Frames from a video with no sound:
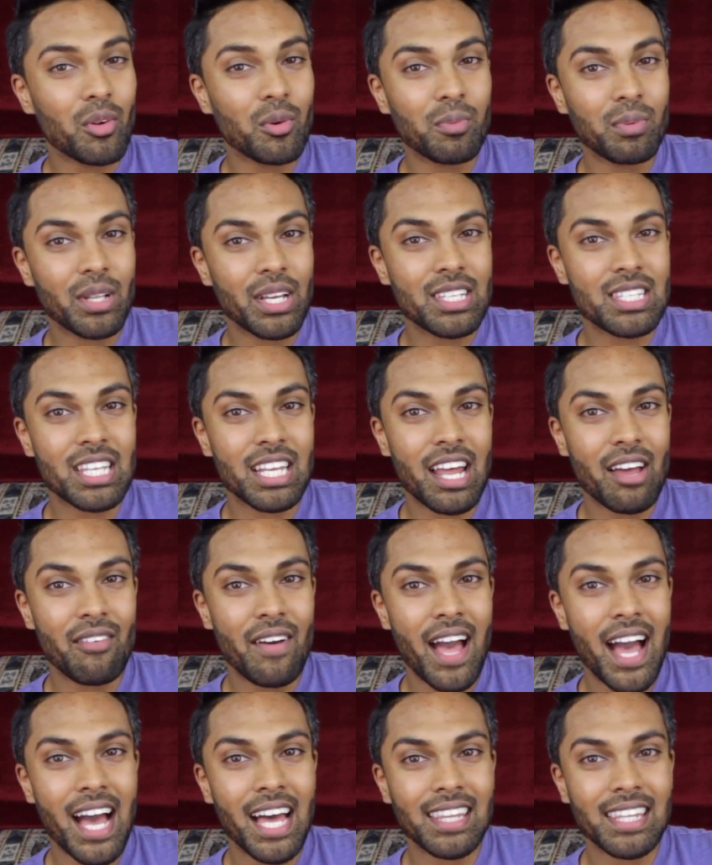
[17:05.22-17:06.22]
other place that I've
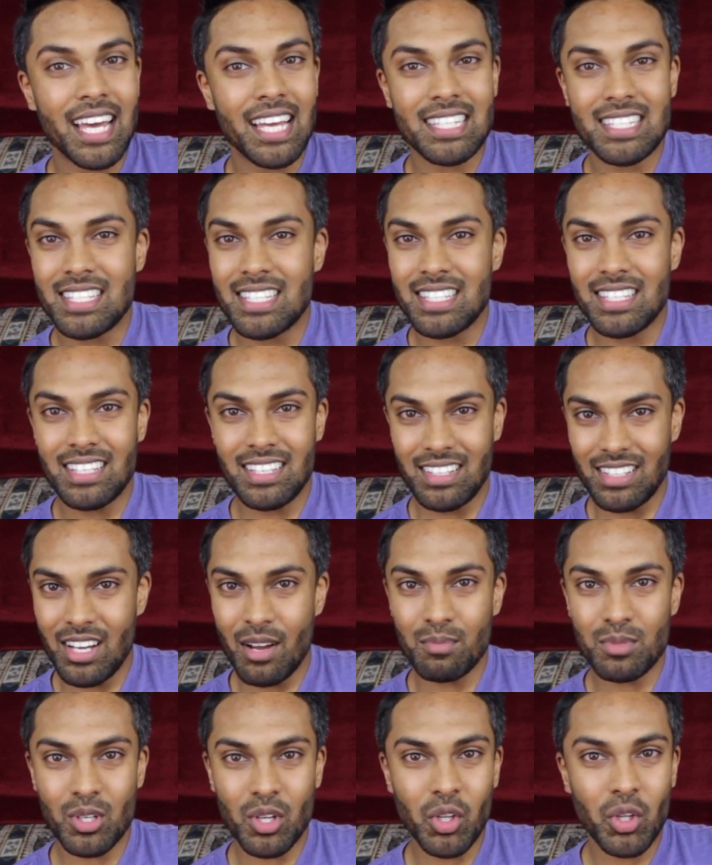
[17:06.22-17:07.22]
had that
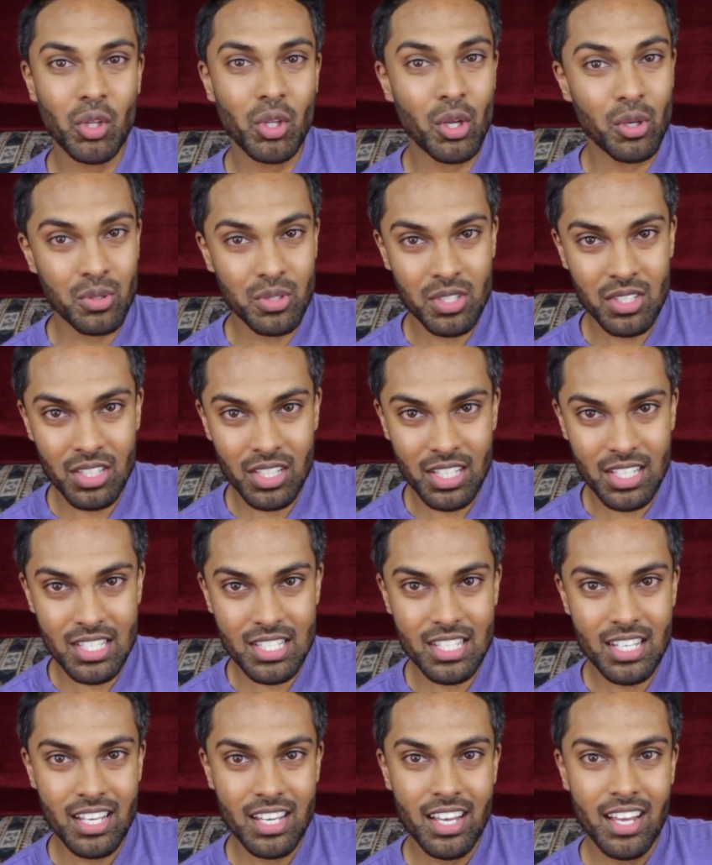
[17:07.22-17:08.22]
comes close to
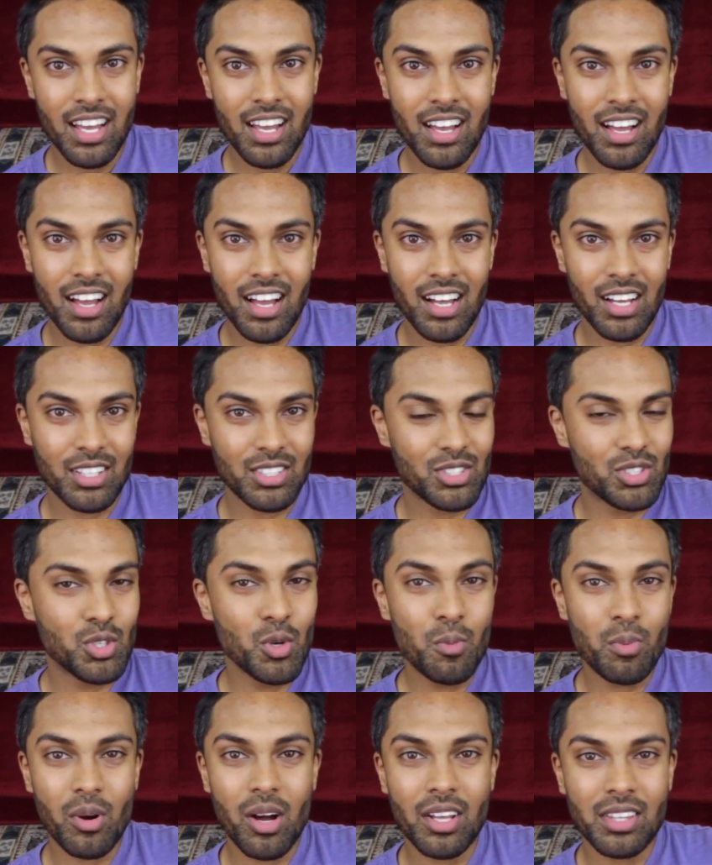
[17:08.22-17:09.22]
this.
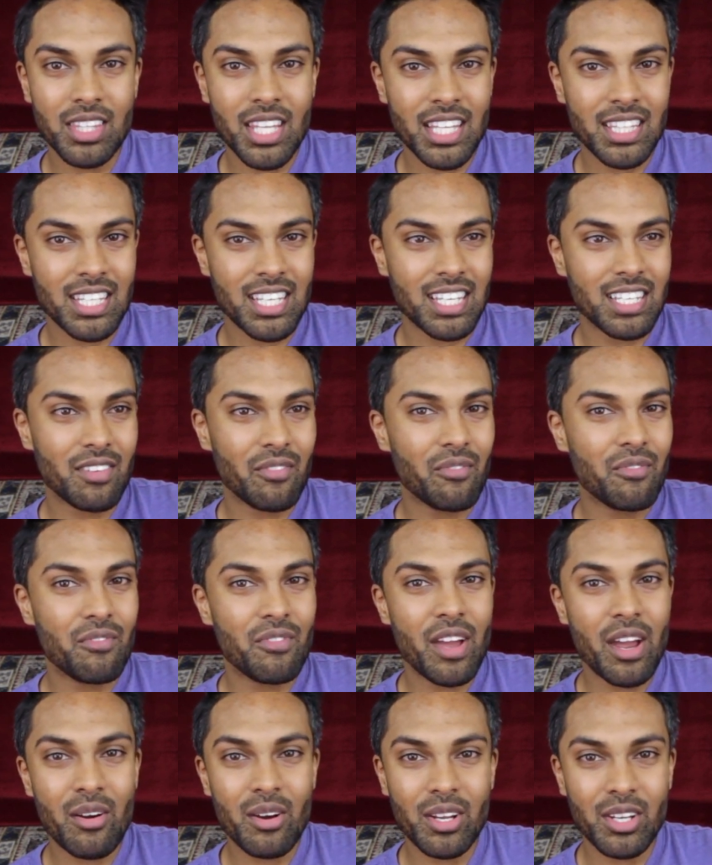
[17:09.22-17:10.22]
Super authentic,
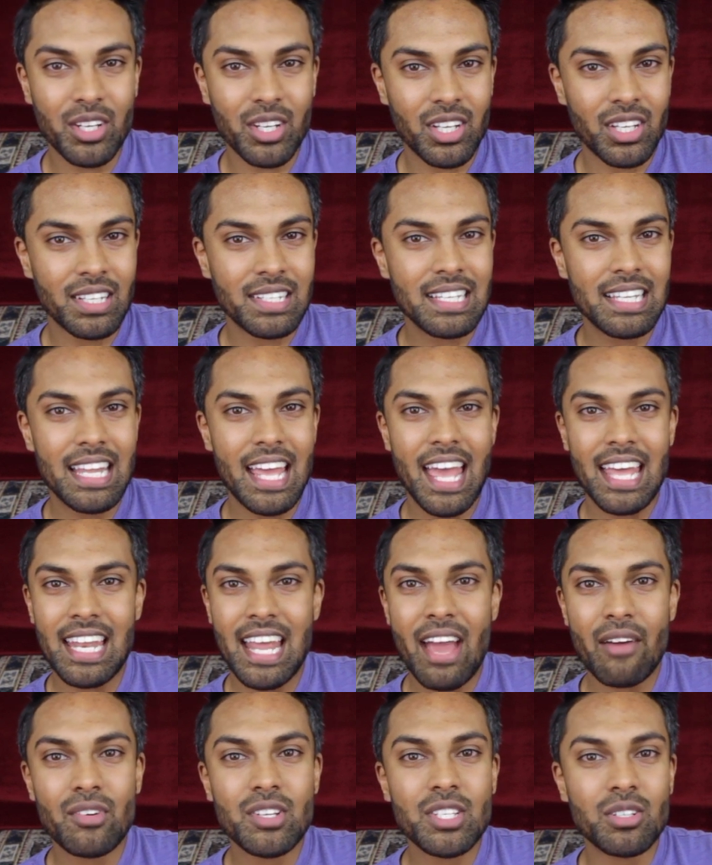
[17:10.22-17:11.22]
very good, and
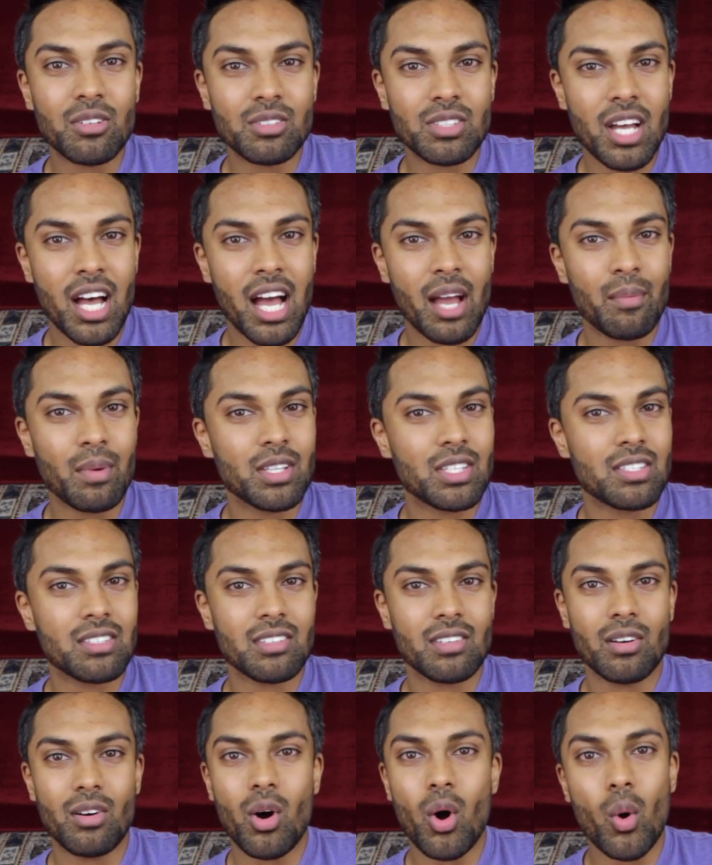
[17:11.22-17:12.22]
every single time
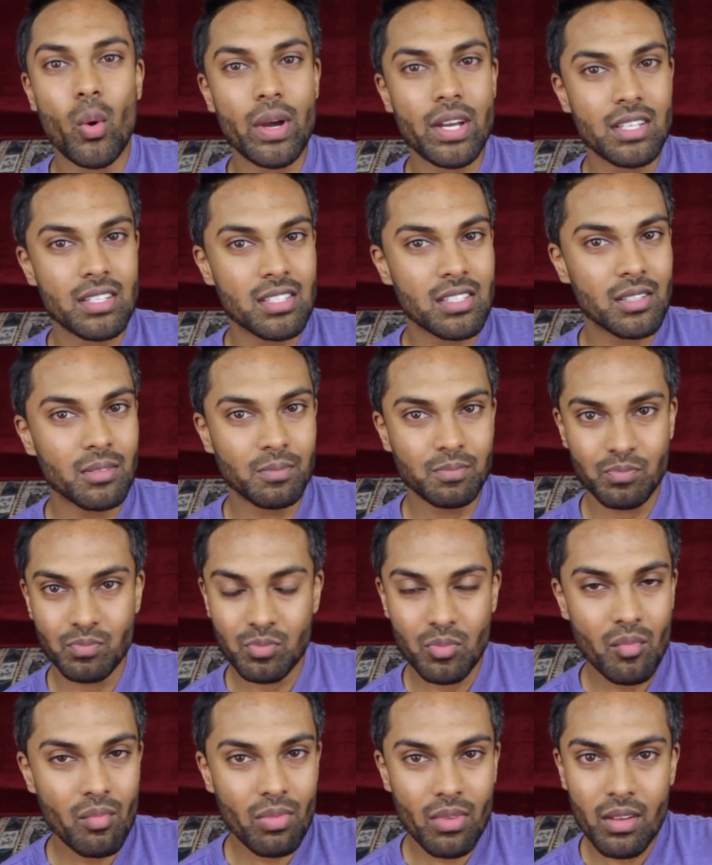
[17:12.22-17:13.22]
it's always
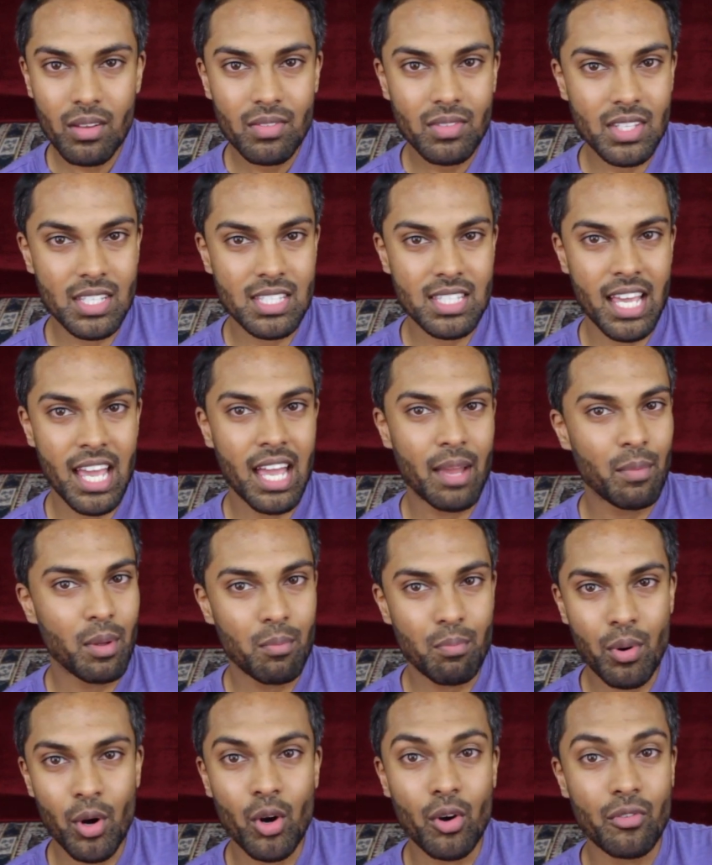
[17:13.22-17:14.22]
the same
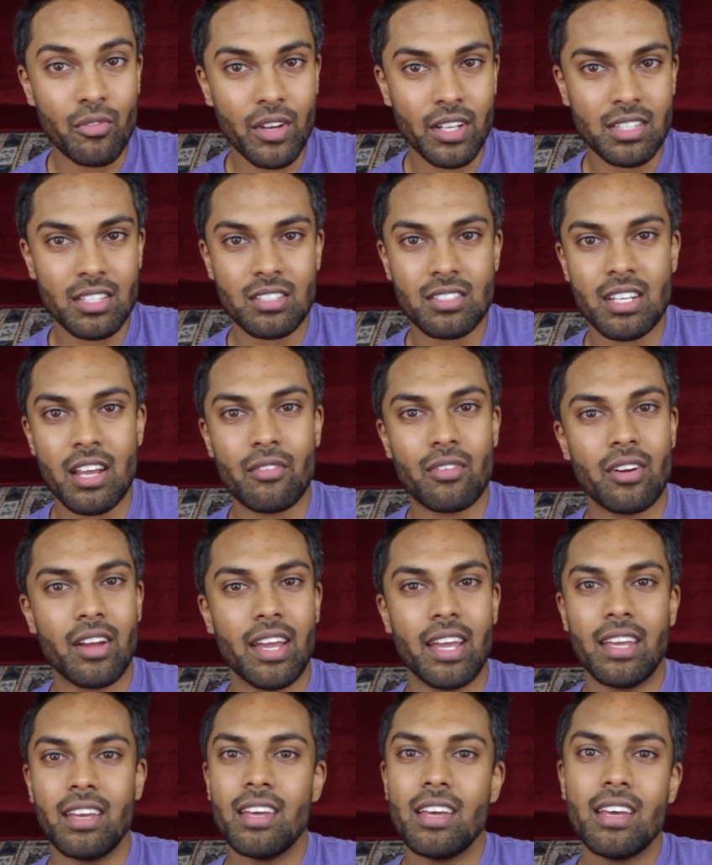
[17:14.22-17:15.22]
and perfect. There's never
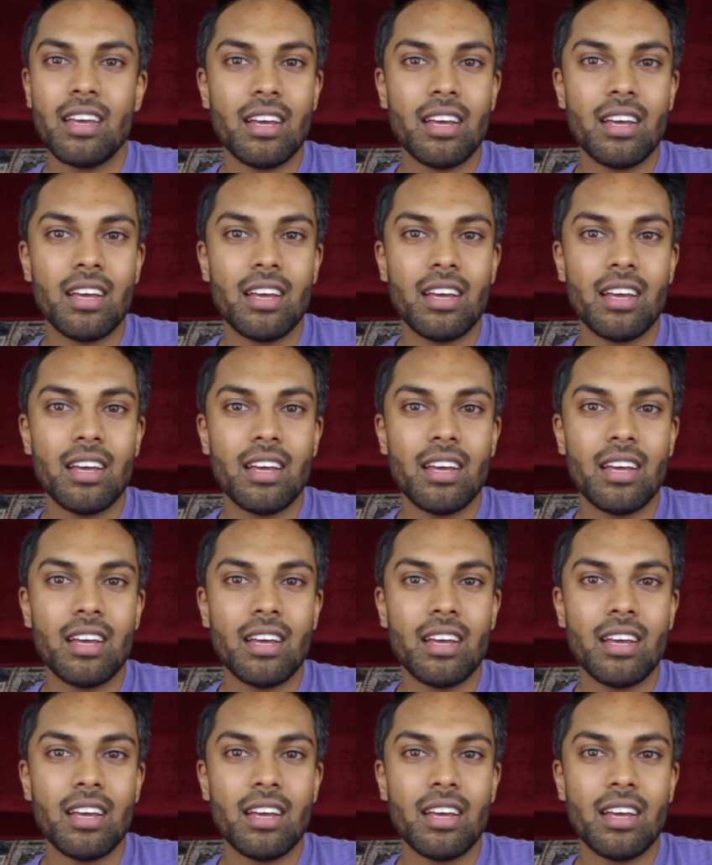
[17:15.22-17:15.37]
a